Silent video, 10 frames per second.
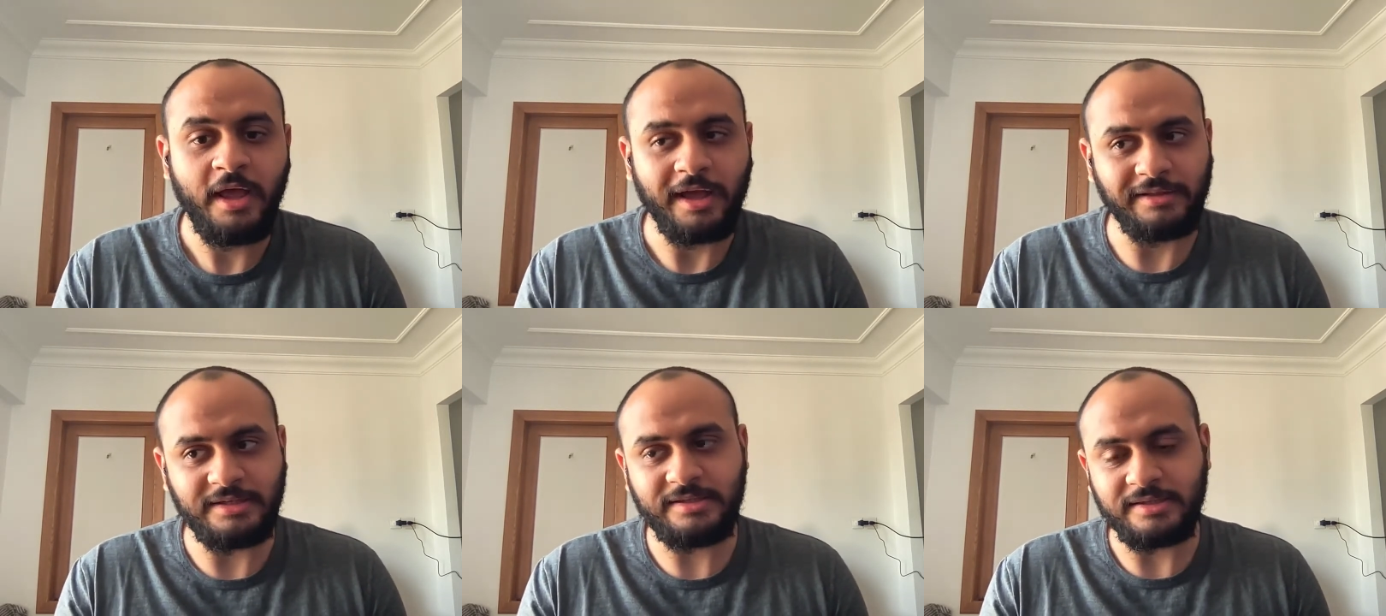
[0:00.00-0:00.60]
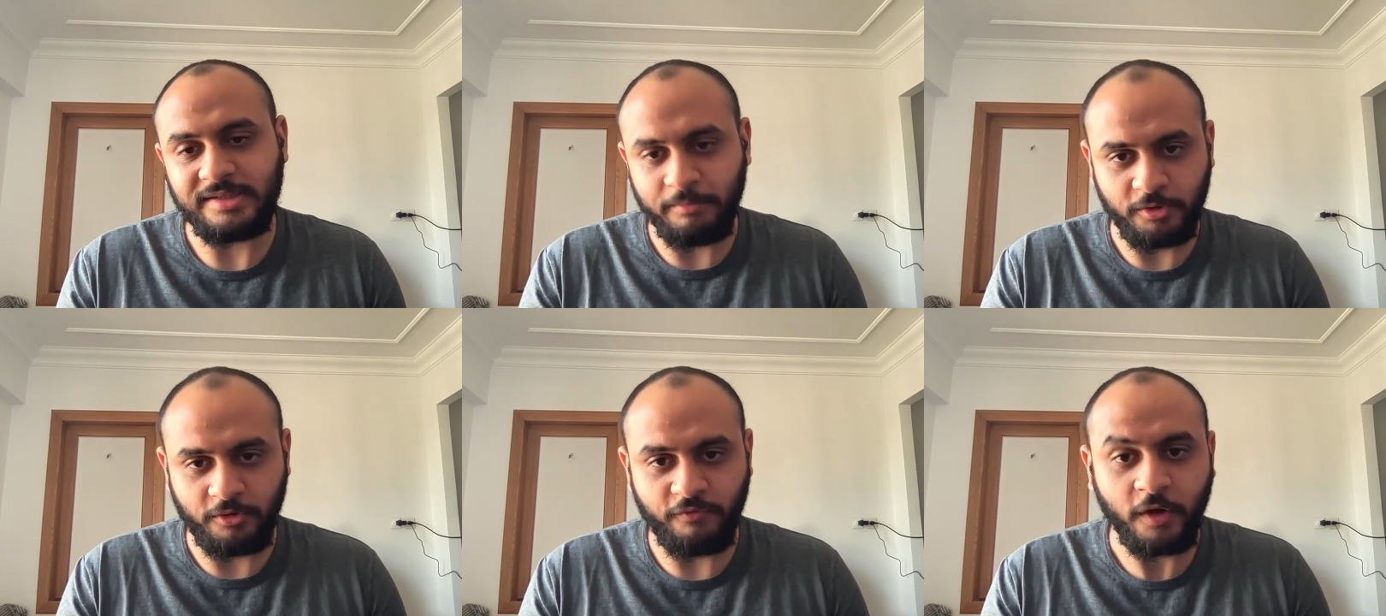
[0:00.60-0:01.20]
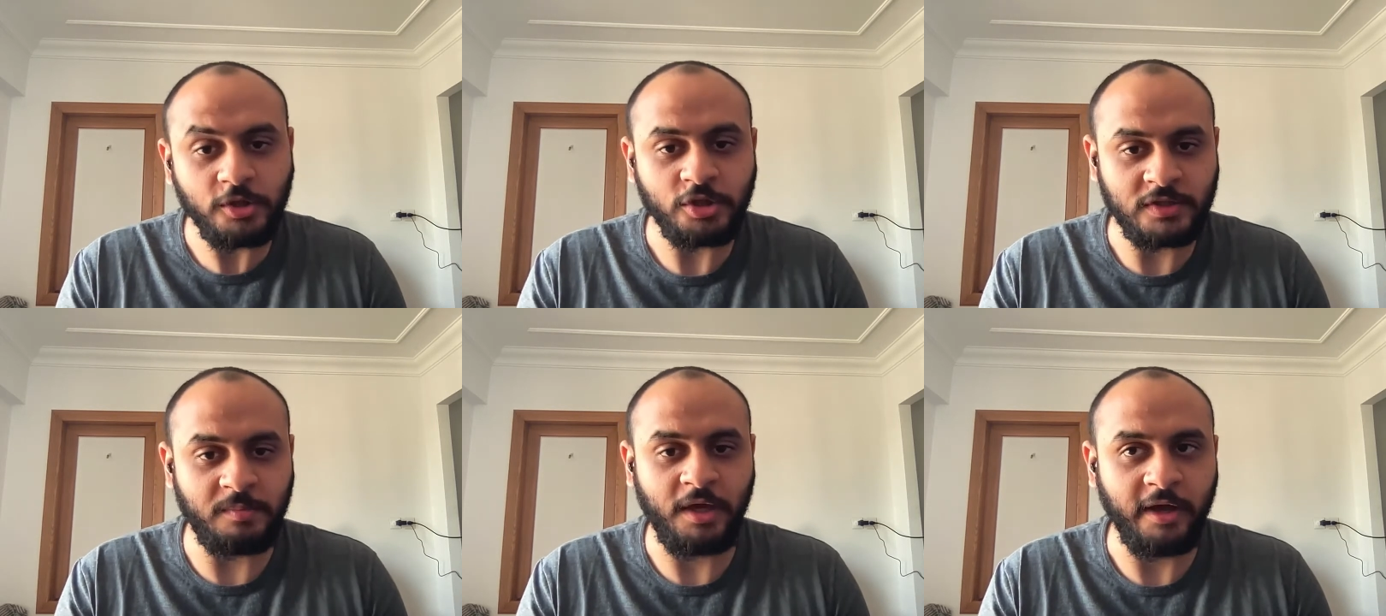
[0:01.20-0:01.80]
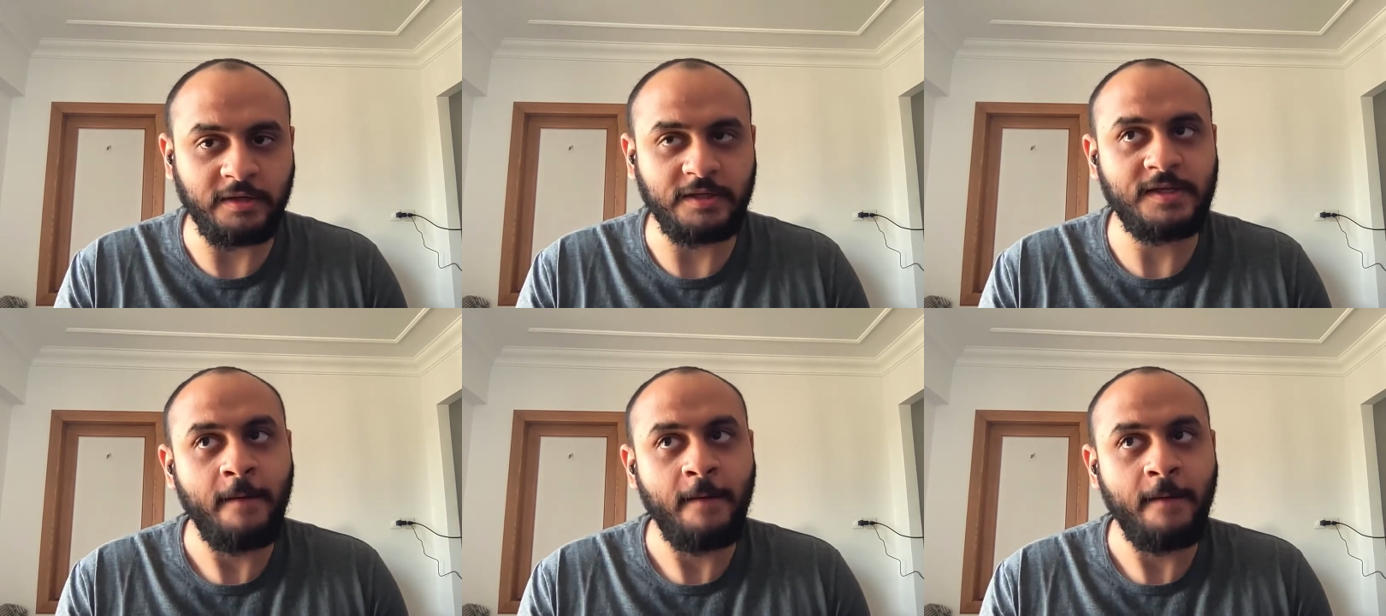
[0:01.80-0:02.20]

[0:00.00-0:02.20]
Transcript: at least the simpler functions behind it.